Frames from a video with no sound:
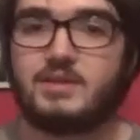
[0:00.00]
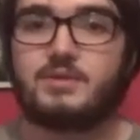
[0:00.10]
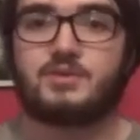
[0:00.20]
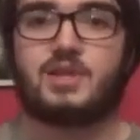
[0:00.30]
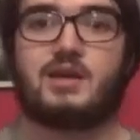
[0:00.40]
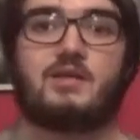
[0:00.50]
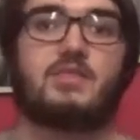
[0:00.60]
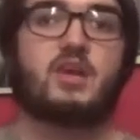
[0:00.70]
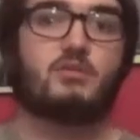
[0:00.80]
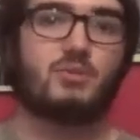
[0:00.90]
So yeah.
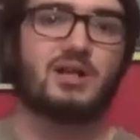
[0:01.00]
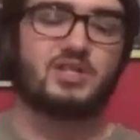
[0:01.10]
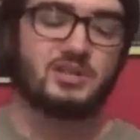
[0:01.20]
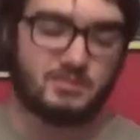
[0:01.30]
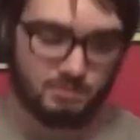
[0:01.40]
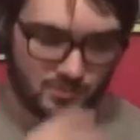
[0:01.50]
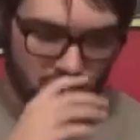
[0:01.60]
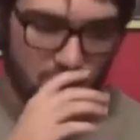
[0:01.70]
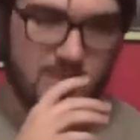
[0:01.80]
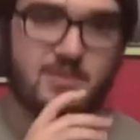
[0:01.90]
Thank you all for watching.
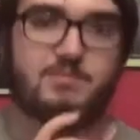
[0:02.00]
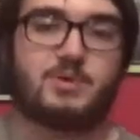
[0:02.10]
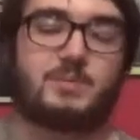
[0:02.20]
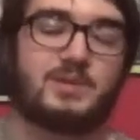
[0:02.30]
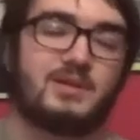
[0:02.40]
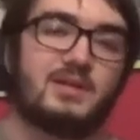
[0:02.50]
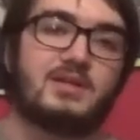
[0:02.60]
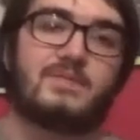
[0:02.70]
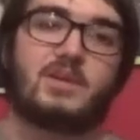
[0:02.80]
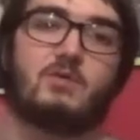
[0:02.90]
Excuse me. Burp.
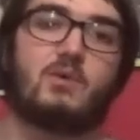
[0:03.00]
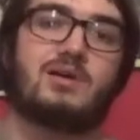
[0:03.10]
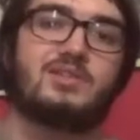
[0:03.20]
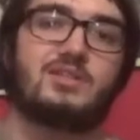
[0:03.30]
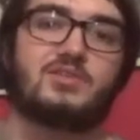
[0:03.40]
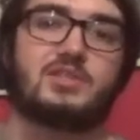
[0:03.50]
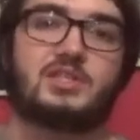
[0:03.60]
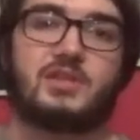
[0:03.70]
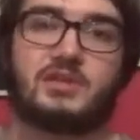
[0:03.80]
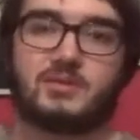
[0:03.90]
Thank you all for watching. I'll see you
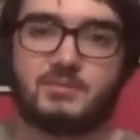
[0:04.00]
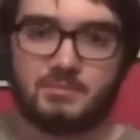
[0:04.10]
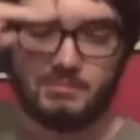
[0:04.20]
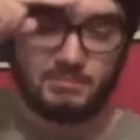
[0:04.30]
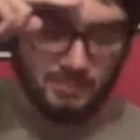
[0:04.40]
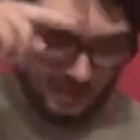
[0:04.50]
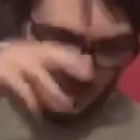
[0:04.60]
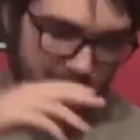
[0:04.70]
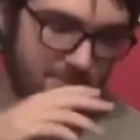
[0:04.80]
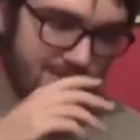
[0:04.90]
all later.
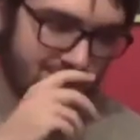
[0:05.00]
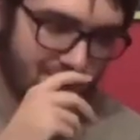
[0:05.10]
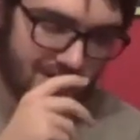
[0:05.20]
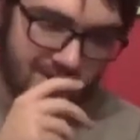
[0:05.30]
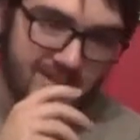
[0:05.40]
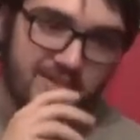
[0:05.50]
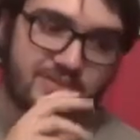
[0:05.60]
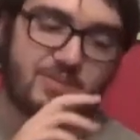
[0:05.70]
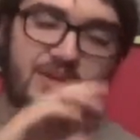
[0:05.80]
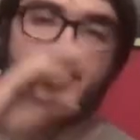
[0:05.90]
Keep burping, sorry.
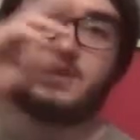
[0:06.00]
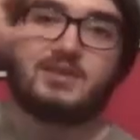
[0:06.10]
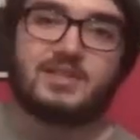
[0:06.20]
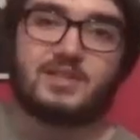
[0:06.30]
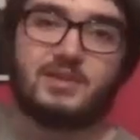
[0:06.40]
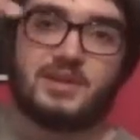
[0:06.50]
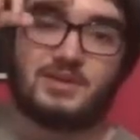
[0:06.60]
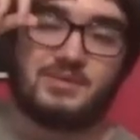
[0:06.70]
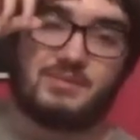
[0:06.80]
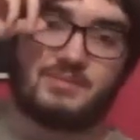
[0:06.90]
See you all later.
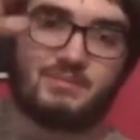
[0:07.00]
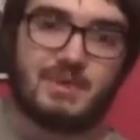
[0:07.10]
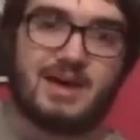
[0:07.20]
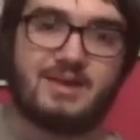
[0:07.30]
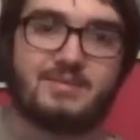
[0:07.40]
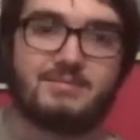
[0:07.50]
Bye.